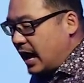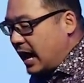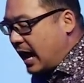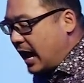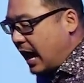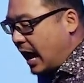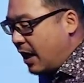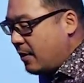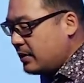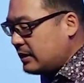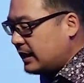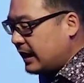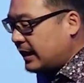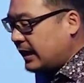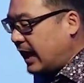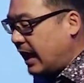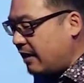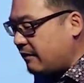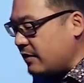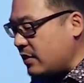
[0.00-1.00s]
I would
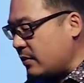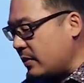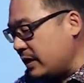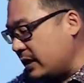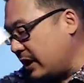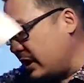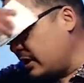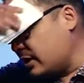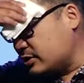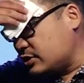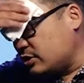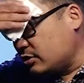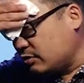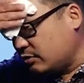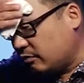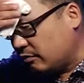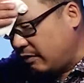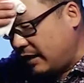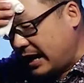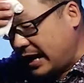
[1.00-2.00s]
like everyone here
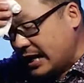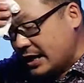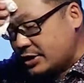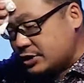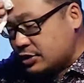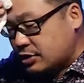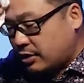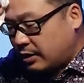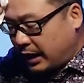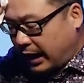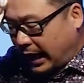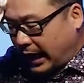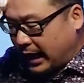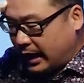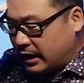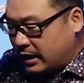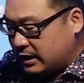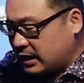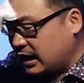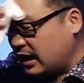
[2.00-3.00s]
to raise your
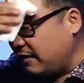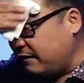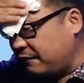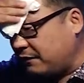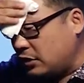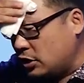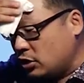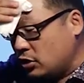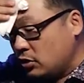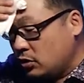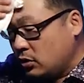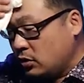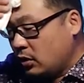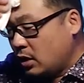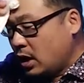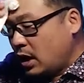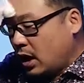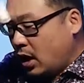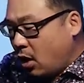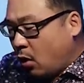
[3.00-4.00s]
hand if
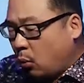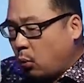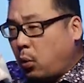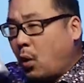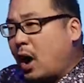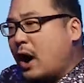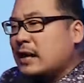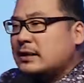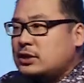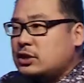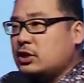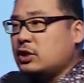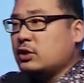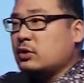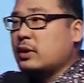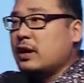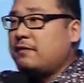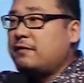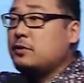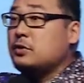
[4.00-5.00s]
you want
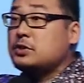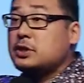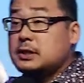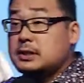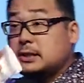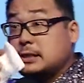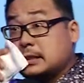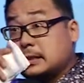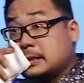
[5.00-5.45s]
to, if you just